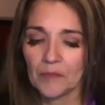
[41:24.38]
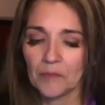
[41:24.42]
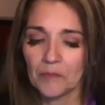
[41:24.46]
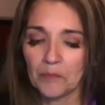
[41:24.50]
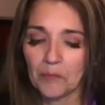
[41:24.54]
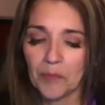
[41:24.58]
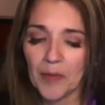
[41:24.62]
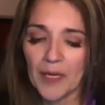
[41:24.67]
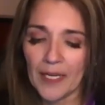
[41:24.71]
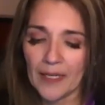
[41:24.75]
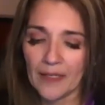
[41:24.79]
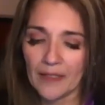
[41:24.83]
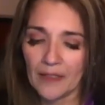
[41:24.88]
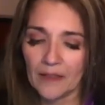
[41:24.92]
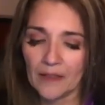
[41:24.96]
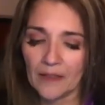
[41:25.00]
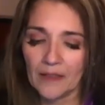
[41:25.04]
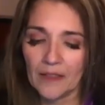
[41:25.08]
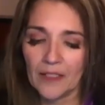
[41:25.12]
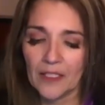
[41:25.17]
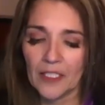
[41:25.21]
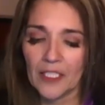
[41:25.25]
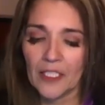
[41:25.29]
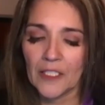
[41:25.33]
But
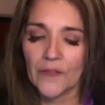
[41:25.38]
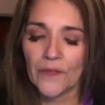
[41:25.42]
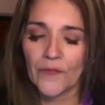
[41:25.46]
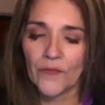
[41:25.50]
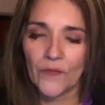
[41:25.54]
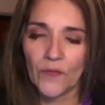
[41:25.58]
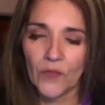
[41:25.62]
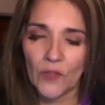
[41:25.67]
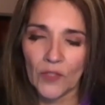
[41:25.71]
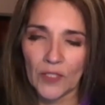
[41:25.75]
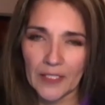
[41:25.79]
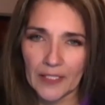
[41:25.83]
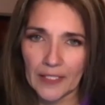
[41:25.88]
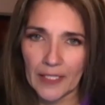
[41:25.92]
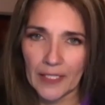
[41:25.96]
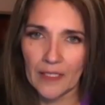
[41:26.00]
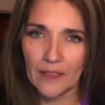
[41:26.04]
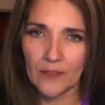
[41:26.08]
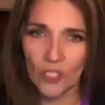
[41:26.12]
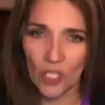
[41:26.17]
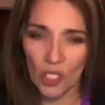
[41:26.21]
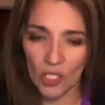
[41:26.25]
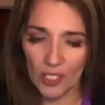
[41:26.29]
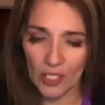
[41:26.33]
if for
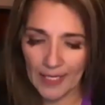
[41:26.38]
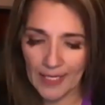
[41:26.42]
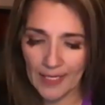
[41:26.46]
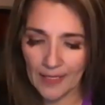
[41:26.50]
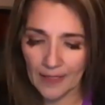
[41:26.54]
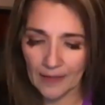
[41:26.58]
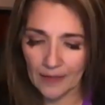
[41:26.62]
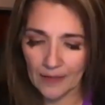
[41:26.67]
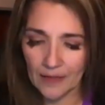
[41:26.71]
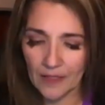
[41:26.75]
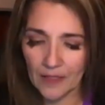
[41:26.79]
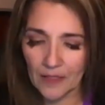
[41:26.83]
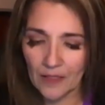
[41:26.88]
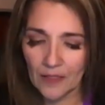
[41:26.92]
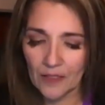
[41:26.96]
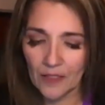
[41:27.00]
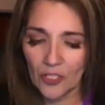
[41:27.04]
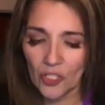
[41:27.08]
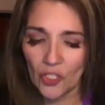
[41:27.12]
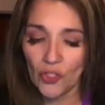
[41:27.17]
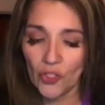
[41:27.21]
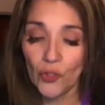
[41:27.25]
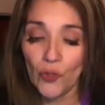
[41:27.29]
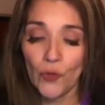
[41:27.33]
days on end
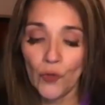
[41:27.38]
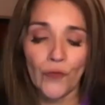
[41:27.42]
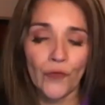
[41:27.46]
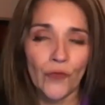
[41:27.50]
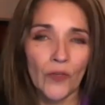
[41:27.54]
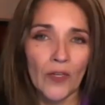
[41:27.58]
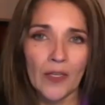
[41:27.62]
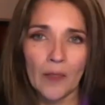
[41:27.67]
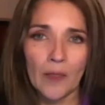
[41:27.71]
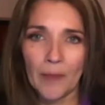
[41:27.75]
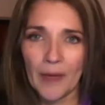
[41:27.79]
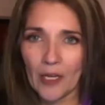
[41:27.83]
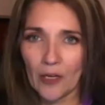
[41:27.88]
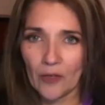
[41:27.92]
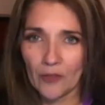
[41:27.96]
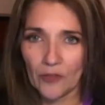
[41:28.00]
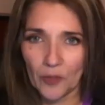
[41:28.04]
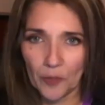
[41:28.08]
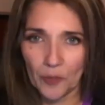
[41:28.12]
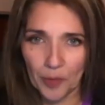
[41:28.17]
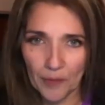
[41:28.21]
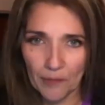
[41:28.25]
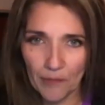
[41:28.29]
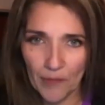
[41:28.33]
you fret about your
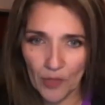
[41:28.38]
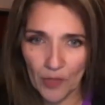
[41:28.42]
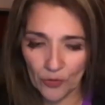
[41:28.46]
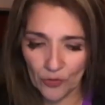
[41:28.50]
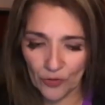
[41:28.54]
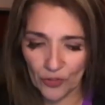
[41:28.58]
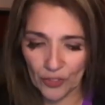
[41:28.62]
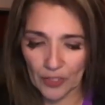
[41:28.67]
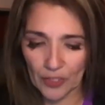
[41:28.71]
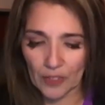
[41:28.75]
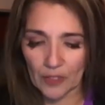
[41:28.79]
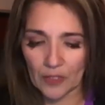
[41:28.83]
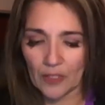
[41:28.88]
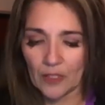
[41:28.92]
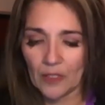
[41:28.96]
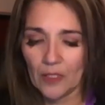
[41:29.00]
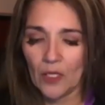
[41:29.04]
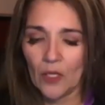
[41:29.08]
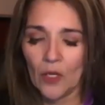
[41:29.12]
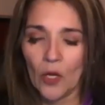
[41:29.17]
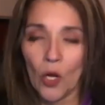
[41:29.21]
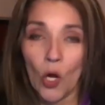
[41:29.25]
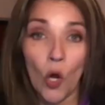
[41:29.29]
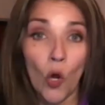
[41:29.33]
promotion,
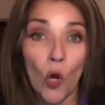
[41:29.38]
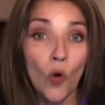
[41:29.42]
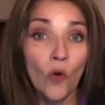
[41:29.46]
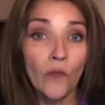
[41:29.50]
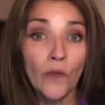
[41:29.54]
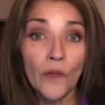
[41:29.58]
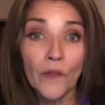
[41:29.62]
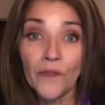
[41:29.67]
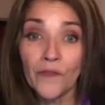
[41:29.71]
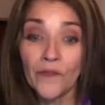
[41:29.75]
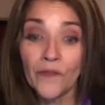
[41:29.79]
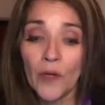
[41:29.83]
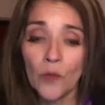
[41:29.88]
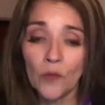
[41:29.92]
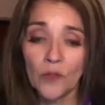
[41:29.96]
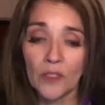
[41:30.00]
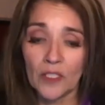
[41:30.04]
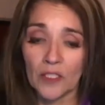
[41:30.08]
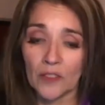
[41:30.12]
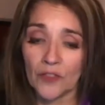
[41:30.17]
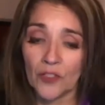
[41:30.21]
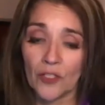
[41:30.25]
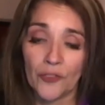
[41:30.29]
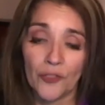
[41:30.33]
over
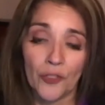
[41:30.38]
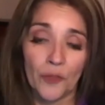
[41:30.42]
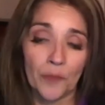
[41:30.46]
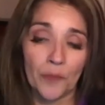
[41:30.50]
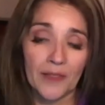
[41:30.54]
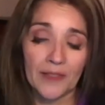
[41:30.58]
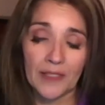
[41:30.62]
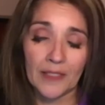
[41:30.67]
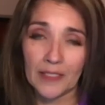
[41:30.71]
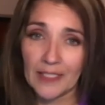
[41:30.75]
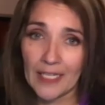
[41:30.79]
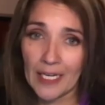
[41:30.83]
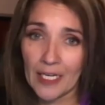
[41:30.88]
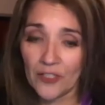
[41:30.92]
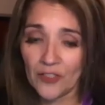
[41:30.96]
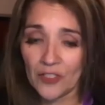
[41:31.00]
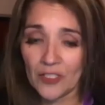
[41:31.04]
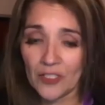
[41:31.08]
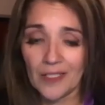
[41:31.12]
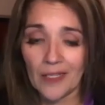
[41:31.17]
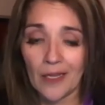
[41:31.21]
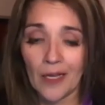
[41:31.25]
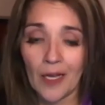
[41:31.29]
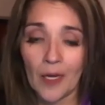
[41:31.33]
focus on your presentation
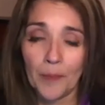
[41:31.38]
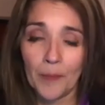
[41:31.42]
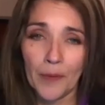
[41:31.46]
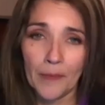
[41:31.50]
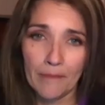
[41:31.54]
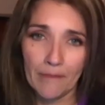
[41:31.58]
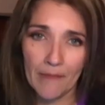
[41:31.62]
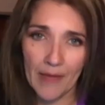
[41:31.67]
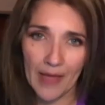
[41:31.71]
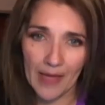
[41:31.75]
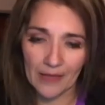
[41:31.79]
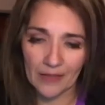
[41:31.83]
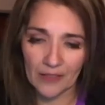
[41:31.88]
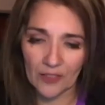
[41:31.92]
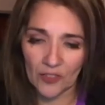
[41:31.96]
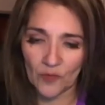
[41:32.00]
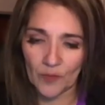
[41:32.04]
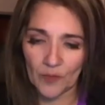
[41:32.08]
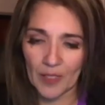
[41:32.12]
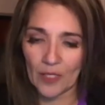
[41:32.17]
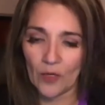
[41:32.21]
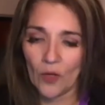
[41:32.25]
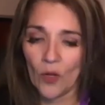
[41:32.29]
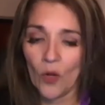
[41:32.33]
to upper
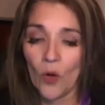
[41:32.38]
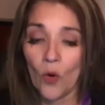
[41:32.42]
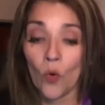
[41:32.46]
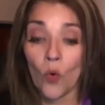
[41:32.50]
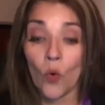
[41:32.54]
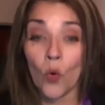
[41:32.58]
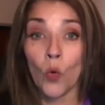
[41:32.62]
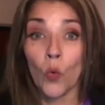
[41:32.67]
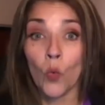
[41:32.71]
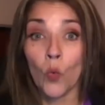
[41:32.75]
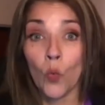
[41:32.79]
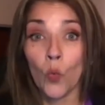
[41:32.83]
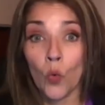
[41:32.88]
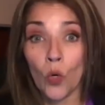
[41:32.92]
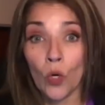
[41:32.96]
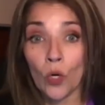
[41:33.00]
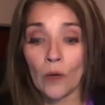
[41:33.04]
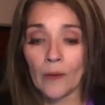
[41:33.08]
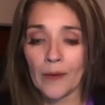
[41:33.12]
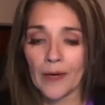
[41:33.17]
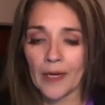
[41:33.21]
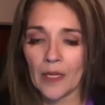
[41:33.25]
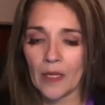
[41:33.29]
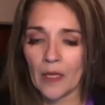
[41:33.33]
management, or
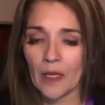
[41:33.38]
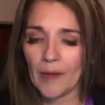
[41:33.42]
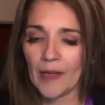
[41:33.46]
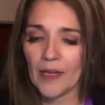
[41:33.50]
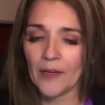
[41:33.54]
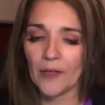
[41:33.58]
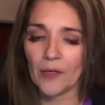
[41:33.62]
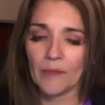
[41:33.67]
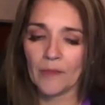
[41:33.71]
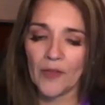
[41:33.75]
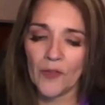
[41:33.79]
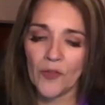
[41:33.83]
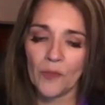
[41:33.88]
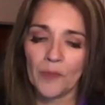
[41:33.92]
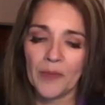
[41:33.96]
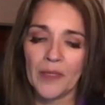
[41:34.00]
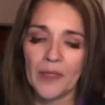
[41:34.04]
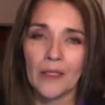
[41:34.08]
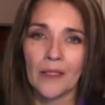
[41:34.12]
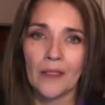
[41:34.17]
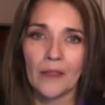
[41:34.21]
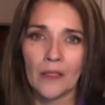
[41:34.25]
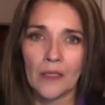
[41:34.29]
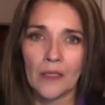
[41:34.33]
worry about your mother being in the